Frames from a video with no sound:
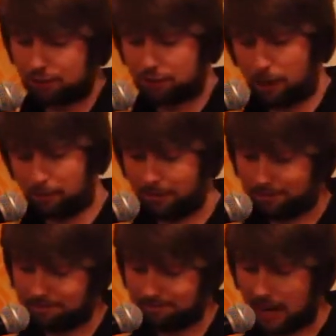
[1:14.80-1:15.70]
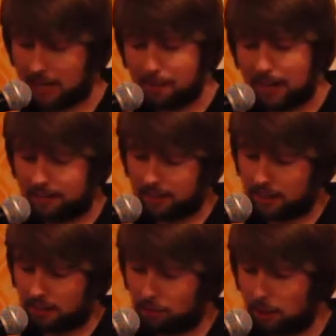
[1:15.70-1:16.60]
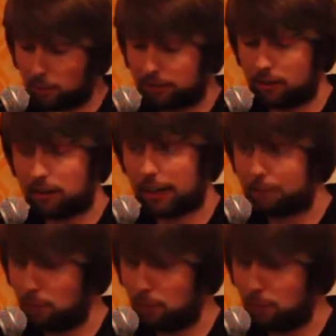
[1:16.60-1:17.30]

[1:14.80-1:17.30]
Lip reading: astronomer, and he made the real ones look like